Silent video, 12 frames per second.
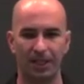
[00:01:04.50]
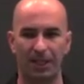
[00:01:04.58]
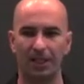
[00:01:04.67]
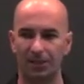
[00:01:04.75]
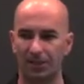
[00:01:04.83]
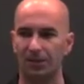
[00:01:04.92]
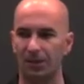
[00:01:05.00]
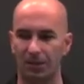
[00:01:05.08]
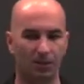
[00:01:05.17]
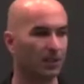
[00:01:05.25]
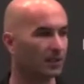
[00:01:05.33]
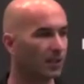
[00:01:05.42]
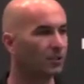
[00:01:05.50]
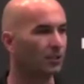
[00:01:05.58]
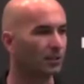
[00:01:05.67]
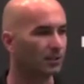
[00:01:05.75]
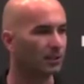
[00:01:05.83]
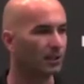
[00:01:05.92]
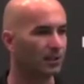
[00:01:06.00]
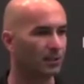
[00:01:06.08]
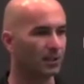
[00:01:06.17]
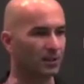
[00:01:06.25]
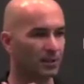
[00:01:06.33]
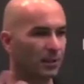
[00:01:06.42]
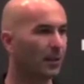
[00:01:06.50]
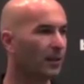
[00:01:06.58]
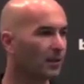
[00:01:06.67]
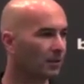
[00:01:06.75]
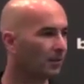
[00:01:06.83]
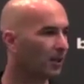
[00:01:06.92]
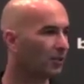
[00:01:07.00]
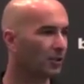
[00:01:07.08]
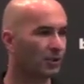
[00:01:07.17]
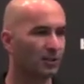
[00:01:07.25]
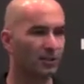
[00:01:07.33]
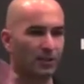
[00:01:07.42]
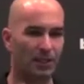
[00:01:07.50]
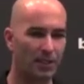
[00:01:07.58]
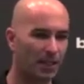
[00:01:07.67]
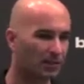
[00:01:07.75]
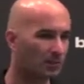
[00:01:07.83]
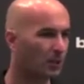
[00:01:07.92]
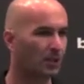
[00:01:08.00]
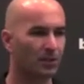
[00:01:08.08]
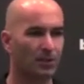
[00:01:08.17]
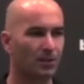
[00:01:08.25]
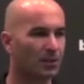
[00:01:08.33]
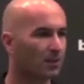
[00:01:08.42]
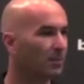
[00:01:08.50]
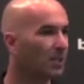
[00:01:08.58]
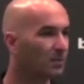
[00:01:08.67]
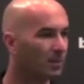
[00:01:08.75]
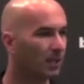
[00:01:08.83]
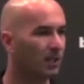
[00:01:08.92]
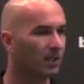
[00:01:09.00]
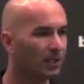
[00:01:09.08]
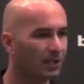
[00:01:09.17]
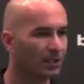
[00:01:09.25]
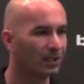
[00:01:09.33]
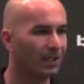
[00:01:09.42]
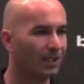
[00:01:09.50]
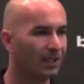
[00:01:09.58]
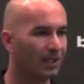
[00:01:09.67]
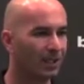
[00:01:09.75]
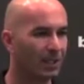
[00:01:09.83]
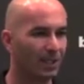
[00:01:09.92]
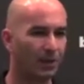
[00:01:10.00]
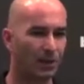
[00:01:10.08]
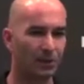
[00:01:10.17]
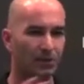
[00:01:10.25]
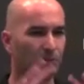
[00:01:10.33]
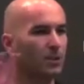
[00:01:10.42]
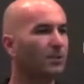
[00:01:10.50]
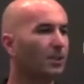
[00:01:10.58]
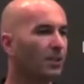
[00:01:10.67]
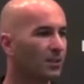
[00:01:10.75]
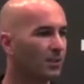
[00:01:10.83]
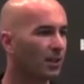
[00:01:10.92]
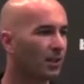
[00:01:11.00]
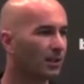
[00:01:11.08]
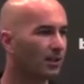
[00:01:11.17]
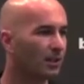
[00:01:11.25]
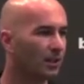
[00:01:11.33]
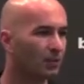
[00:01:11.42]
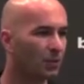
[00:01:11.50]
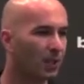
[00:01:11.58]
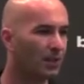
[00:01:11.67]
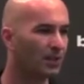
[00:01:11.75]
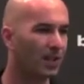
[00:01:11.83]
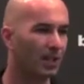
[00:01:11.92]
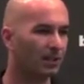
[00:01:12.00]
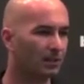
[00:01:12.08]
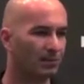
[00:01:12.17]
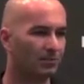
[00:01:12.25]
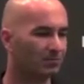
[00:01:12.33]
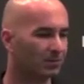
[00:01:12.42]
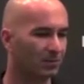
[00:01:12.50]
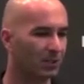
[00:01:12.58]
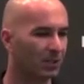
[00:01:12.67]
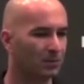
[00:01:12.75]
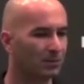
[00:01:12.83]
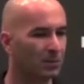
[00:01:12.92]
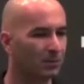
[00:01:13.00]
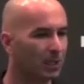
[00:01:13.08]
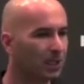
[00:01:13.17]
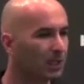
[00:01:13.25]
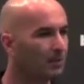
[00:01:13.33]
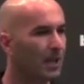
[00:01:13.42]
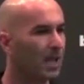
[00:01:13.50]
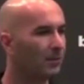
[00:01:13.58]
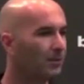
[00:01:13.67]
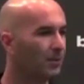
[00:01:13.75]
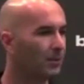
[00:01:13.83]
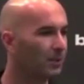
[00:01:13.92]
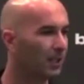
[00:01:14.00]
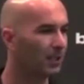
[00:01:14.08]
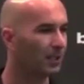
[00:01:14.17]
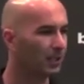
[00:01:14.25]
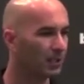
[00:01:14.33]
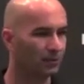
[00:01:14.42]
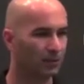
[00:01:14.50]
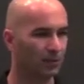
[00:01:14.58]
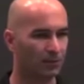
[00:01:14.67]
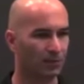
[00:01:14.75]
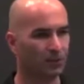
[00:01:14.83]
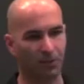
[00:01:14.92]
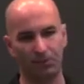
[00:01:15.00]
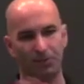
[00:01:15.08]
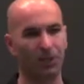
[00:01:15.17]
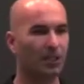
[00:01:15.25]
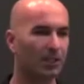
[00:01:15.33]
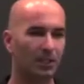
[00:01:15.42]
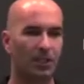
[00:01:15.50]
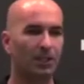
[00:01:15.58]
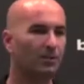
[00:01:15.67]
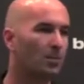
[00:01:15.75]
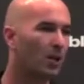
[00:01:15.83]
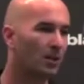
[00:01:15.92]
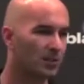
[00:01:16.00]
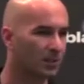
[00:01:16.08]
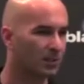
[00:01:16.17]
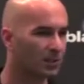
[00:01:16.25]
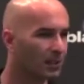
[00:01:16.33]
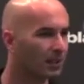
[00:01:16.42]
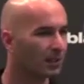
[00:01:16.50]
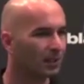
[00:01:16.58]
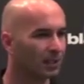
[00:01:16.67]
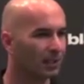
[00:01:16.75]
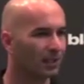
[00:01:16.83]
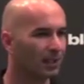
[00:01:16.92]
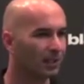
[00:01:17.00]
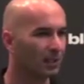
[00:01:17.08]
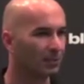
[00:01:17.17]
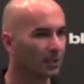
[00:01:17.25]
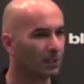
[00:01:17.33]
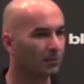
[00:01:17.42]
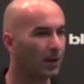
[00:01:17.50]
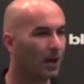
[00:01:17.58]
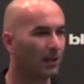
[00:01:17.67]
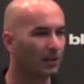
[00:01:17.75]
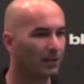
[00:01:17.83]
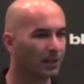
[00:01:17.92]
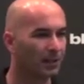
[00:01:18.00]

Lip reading: as an organization, as something that functions, that has processes, that makes money, and things are moving inside in ways that completely baffle any of those blinking light boxes that keep buying.